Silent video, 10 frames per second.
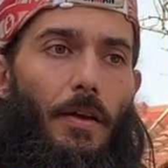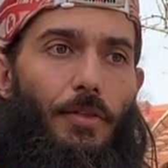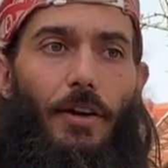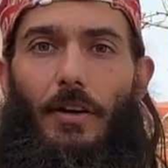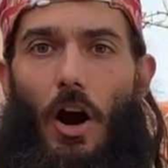
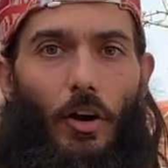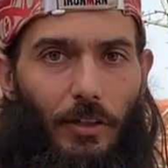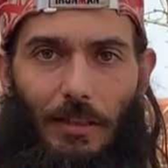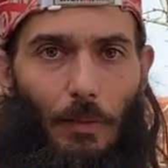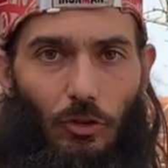There are
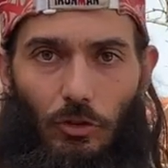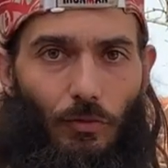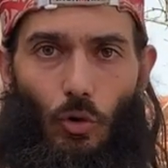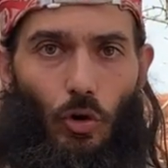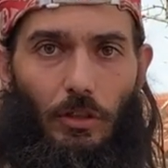exceptions,
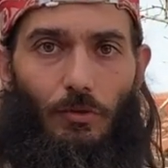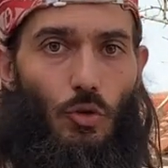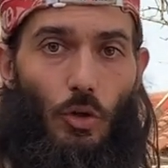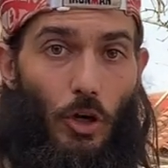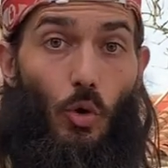of course. If
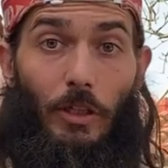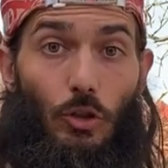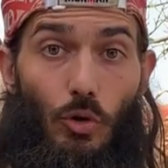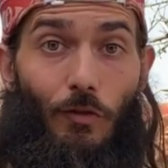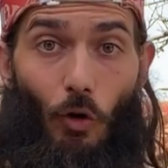you can only
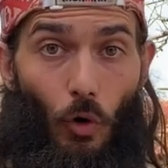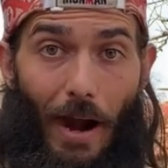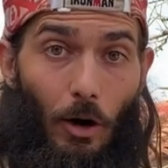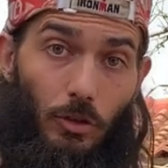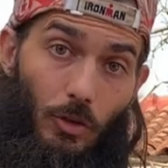do 4
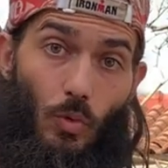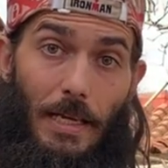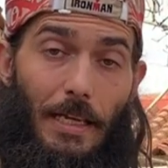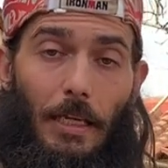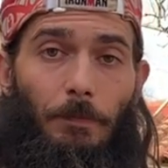hours a
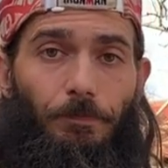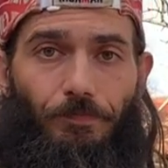week